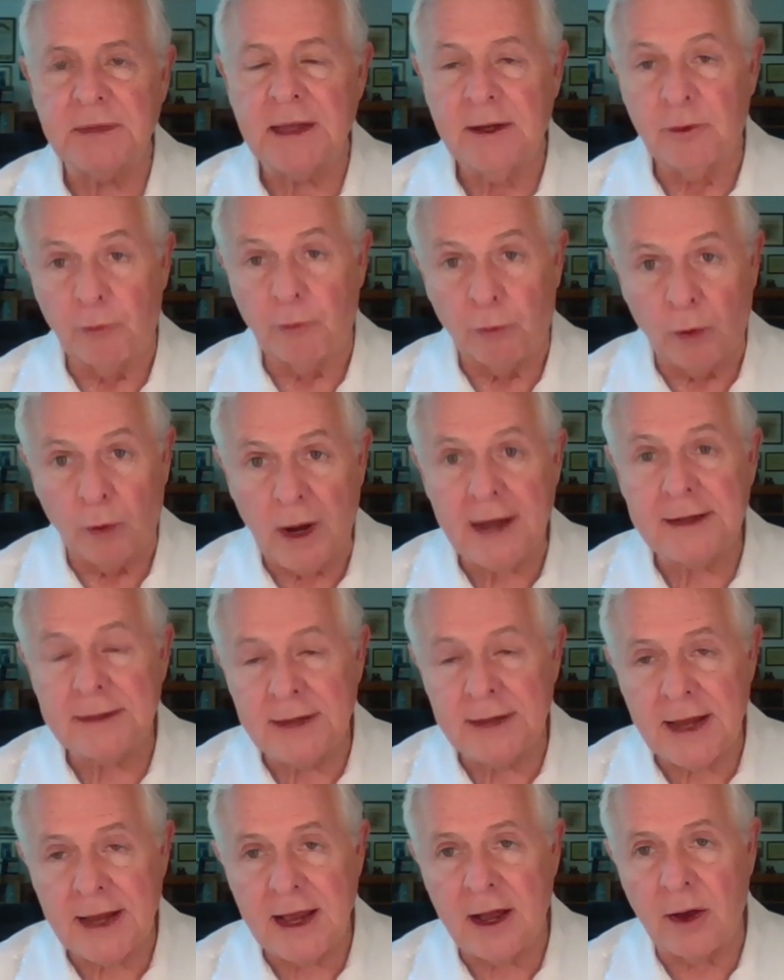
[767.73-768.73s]
Right
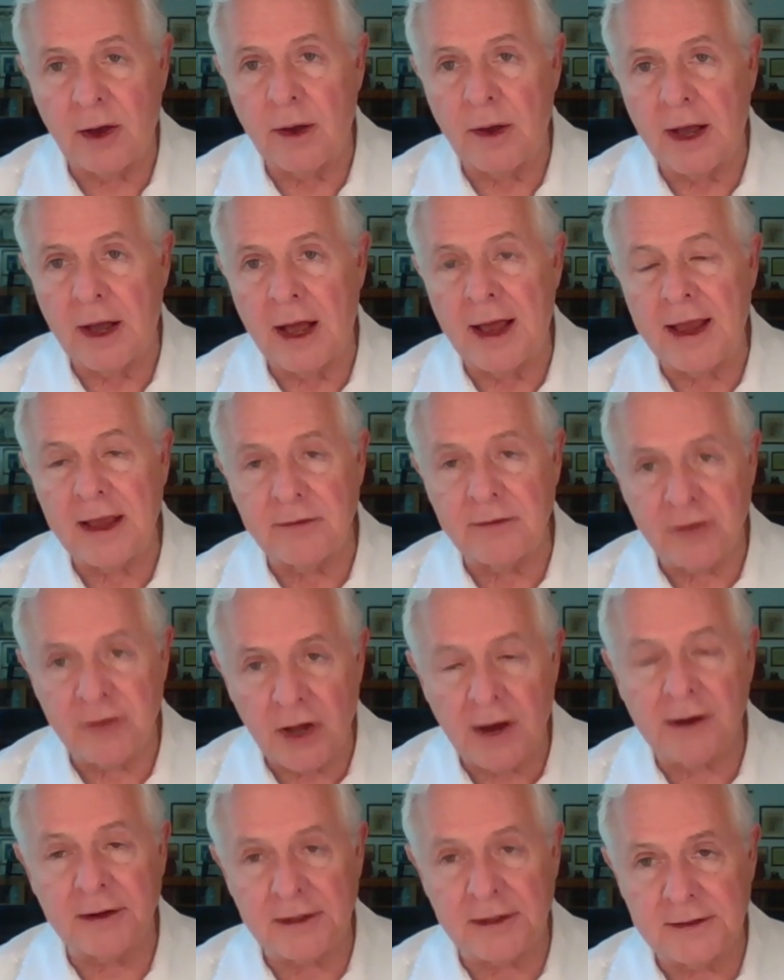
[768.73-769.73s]
now, I have
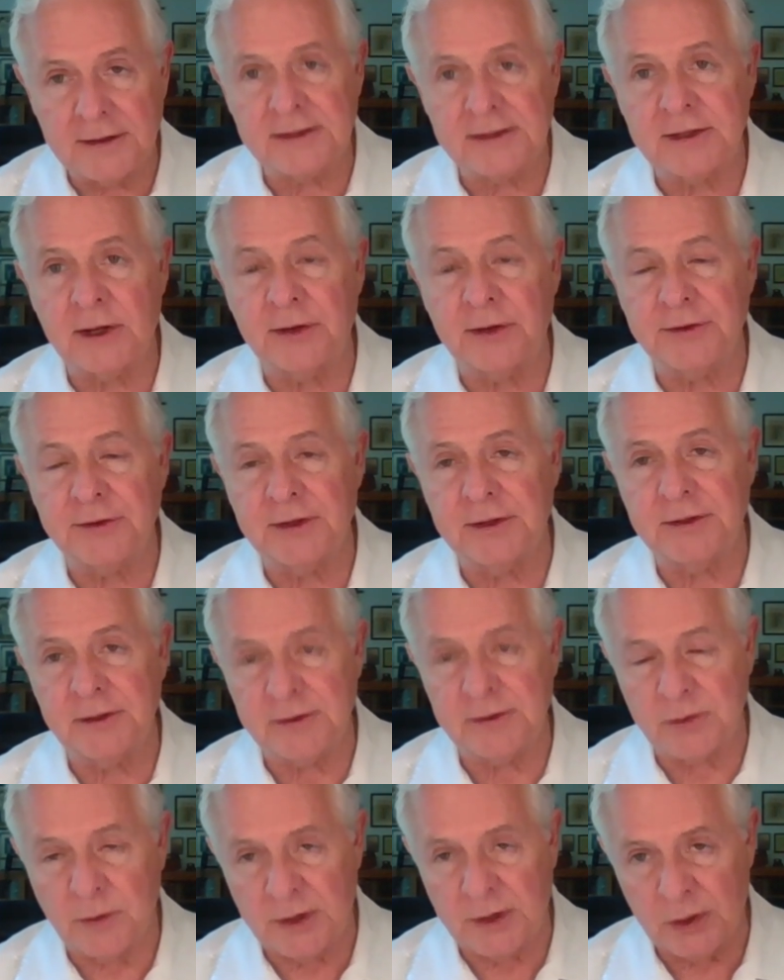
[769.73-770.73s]
hired a consultant
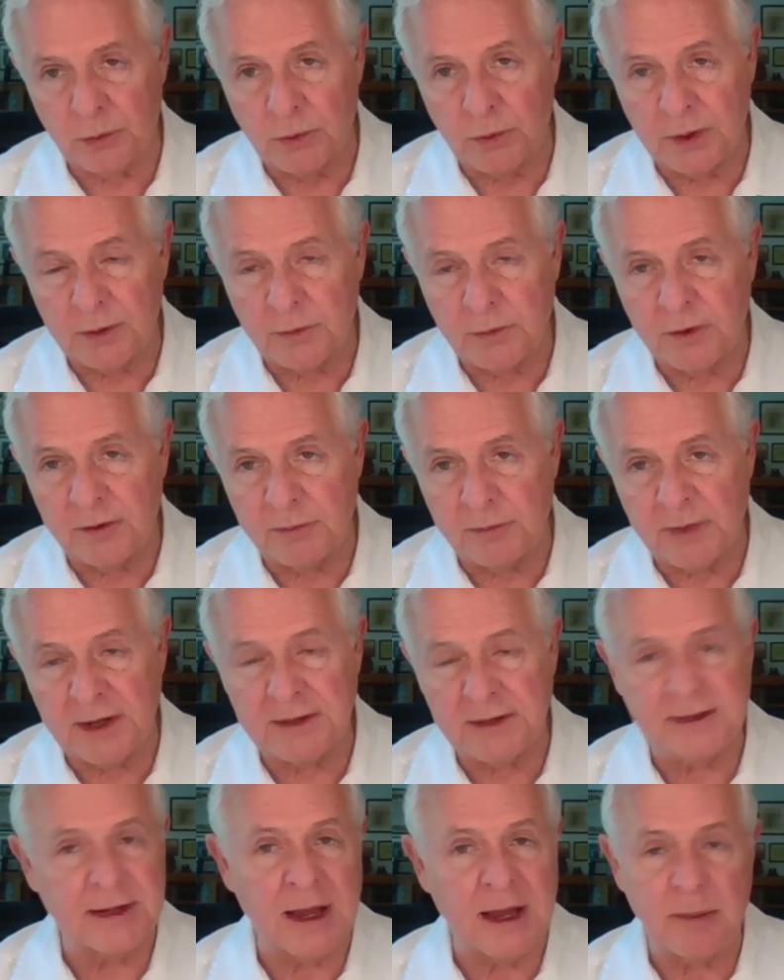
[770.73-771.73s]
who's going to work with me.
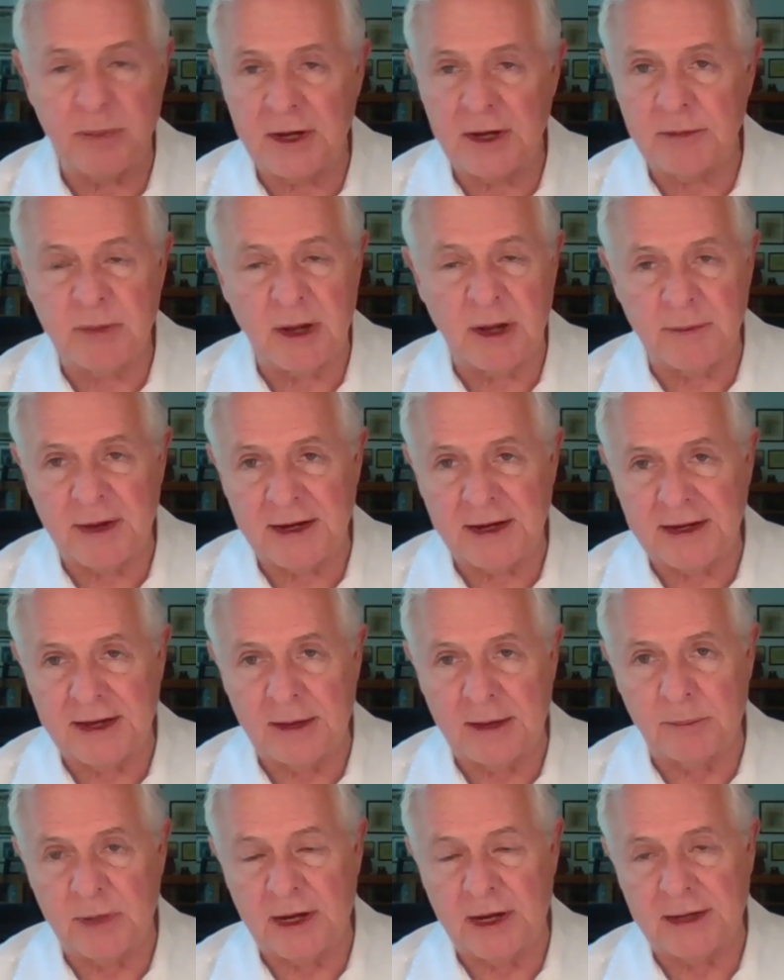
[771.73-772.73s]
It's not paid by my
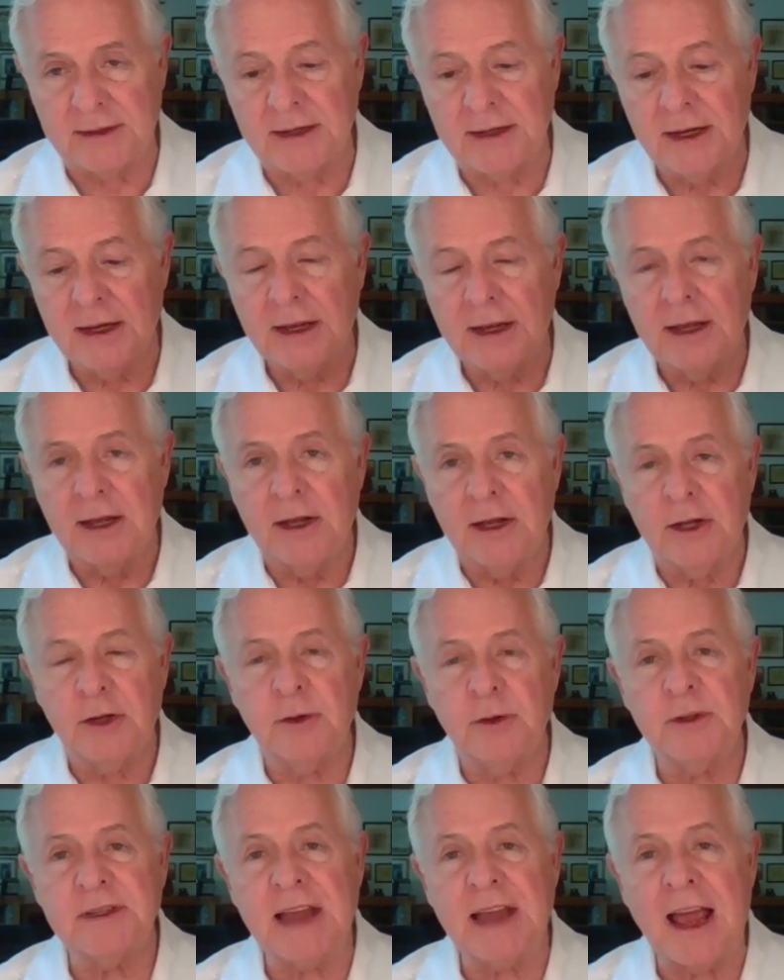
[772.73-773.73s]
campaign,
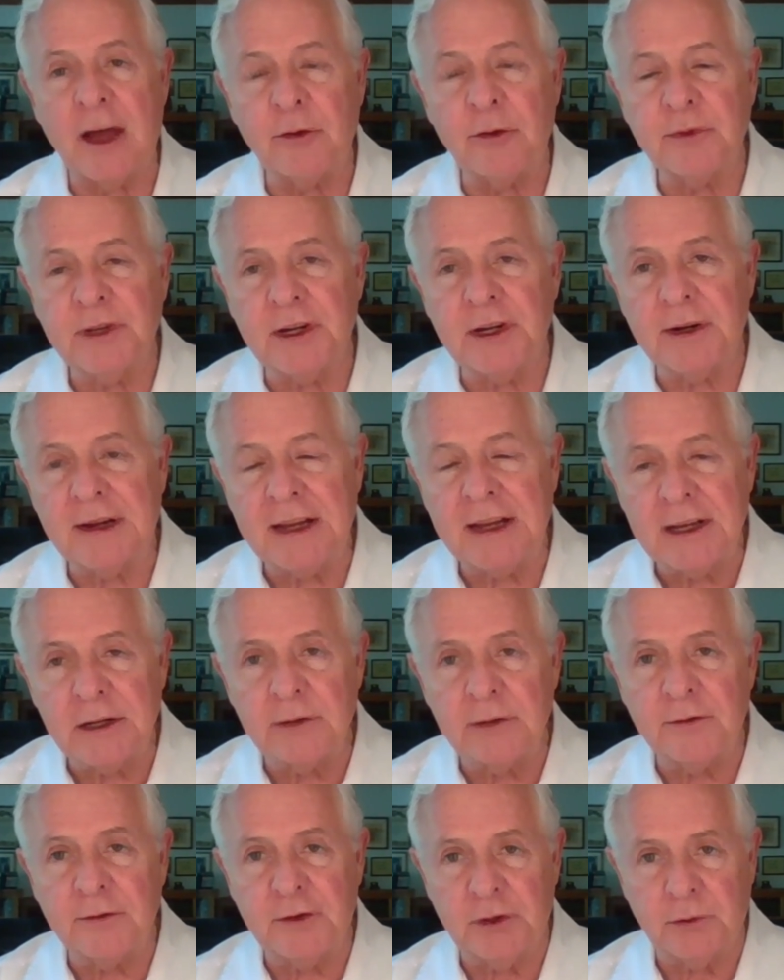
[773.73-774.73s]
who is out there
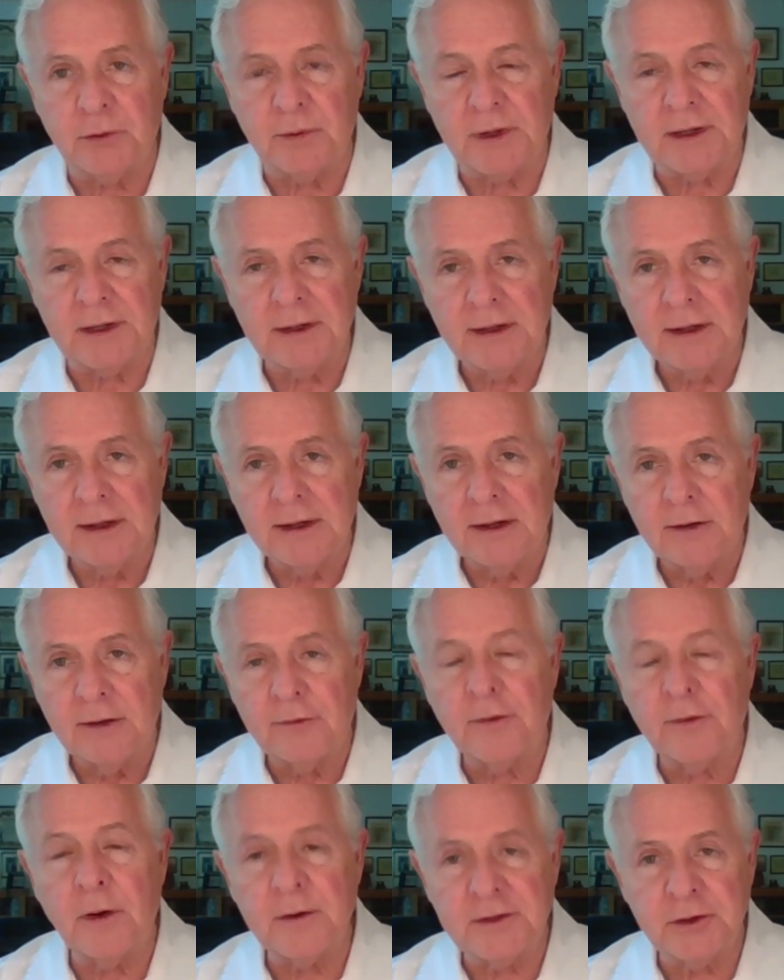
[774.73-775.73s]
interviewing
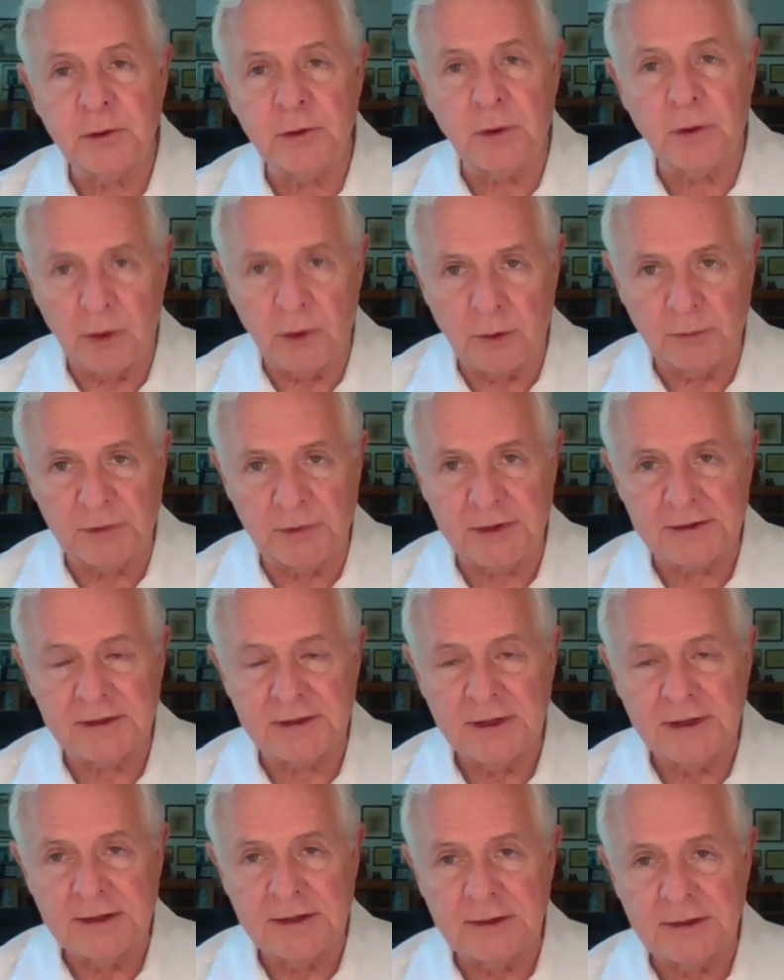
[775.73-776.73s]
folks who are homeless
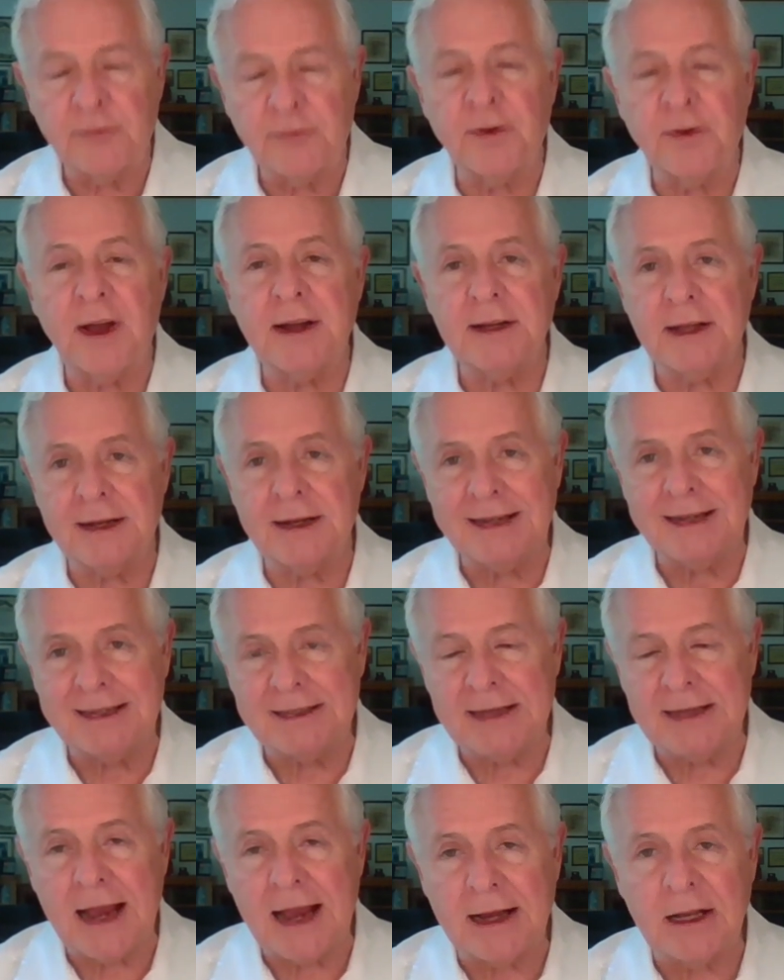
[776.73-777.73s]
to find out
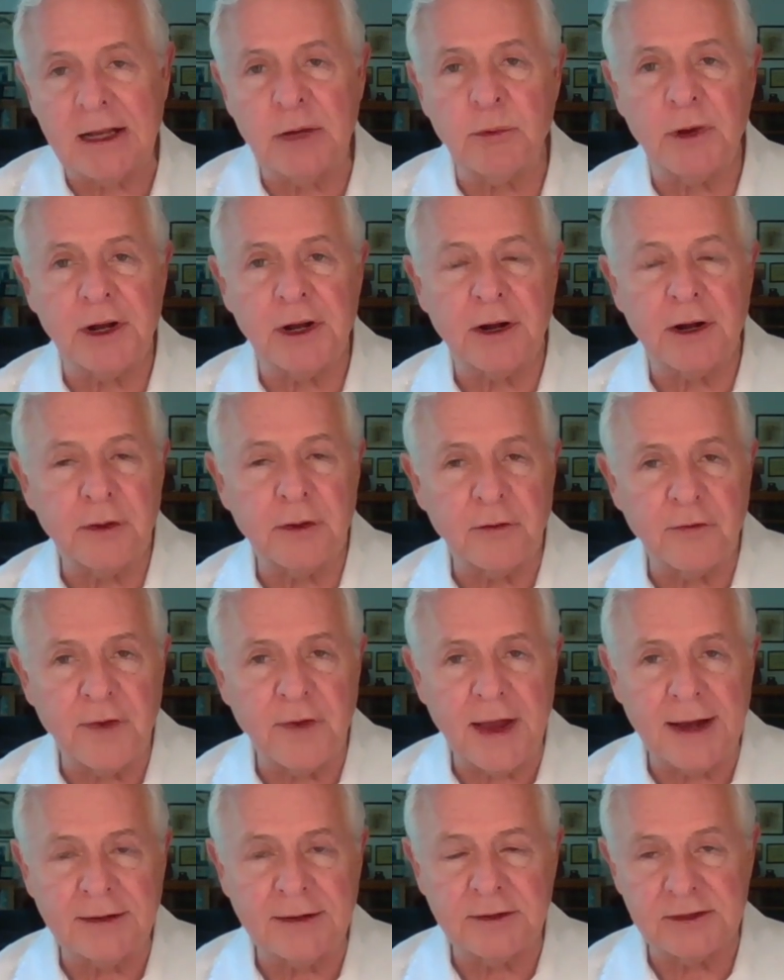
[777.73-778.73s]
exactly what are the
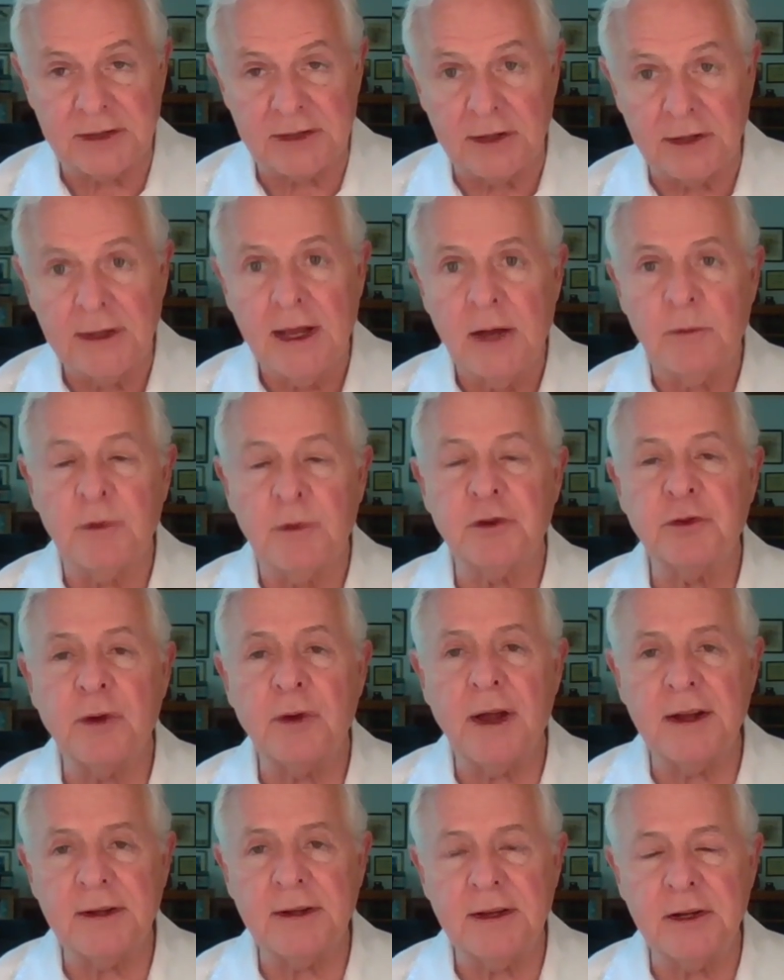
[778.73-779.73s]
factors. We're
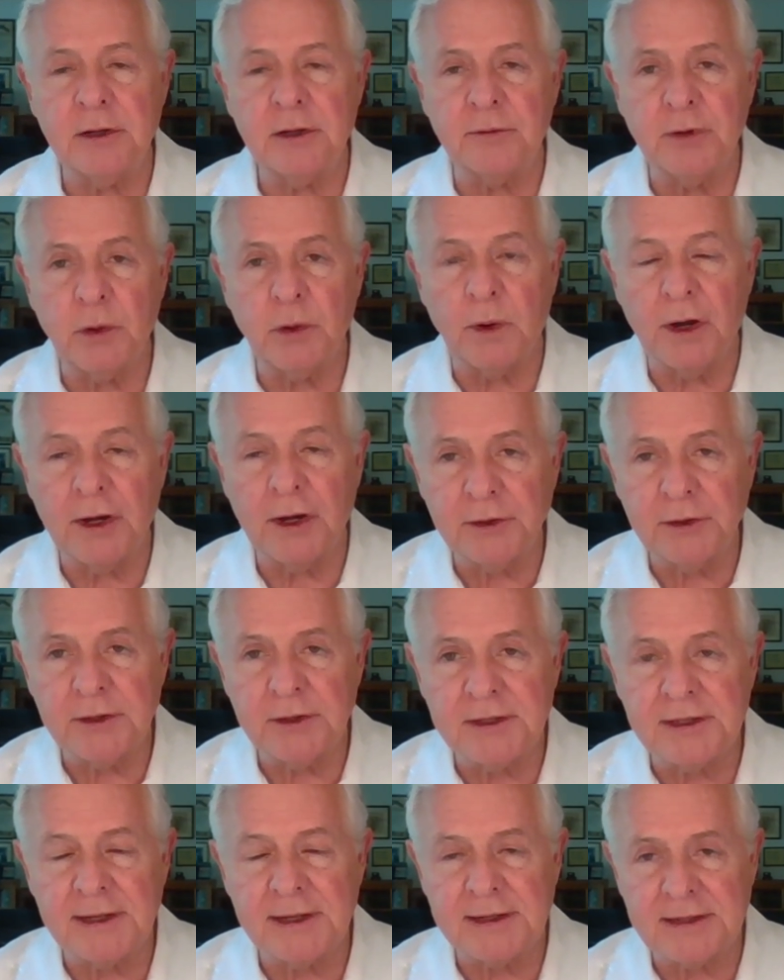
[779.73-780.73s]
trying to interview
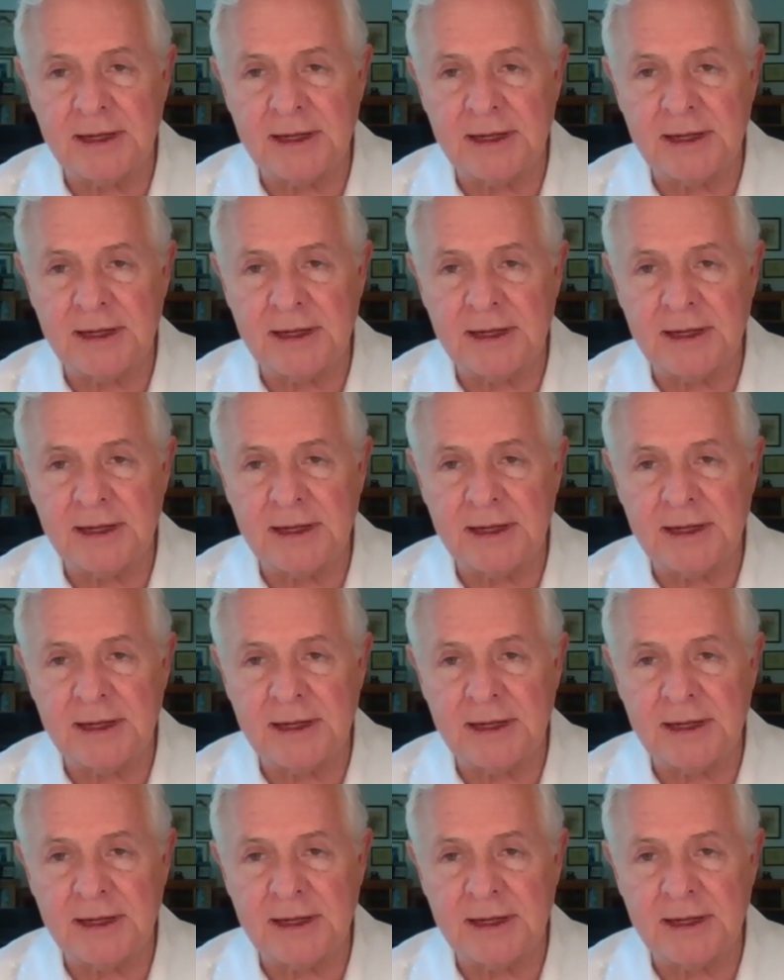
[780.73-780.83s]
160